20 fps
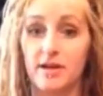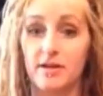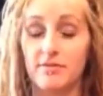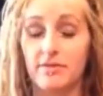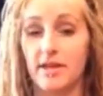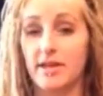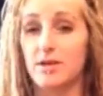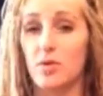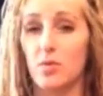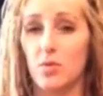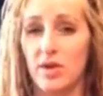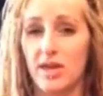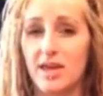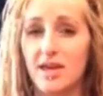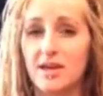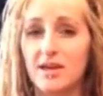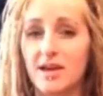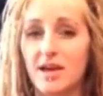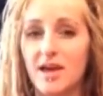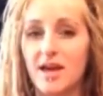of like a
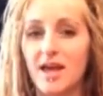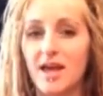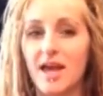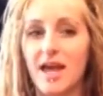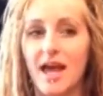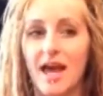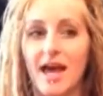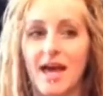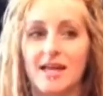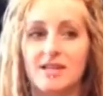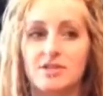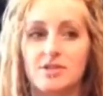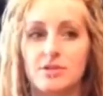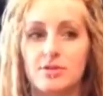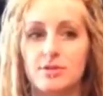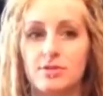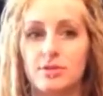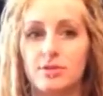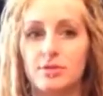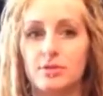week and
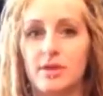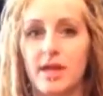do,